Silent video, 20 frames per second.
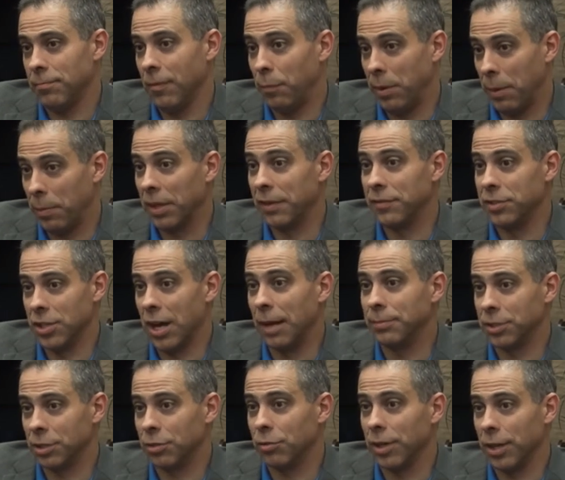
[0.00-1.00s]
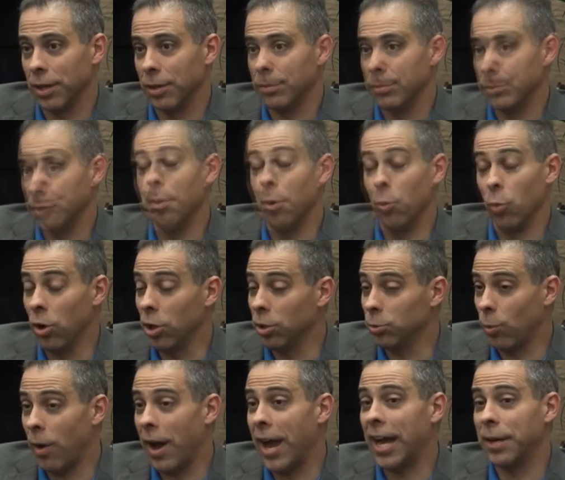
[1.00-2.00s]
People have adopted Creo. But
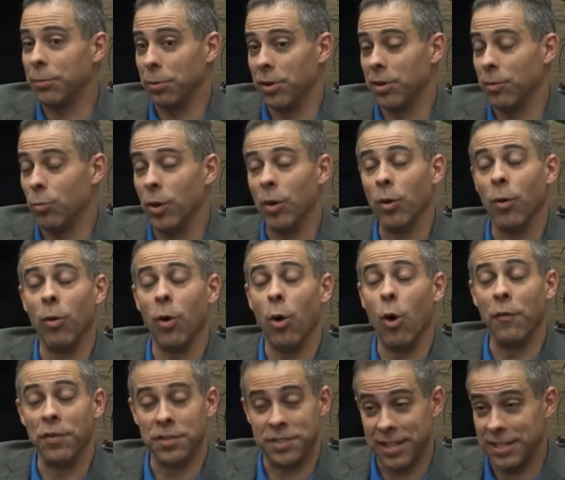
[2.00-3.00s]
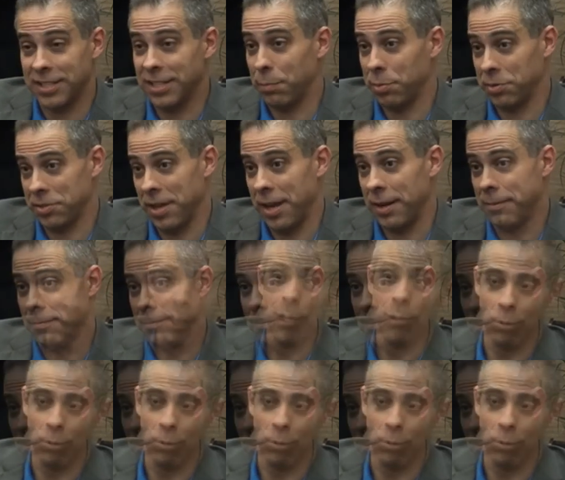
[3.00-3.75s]
worldwide, we're, we're over sixty percent.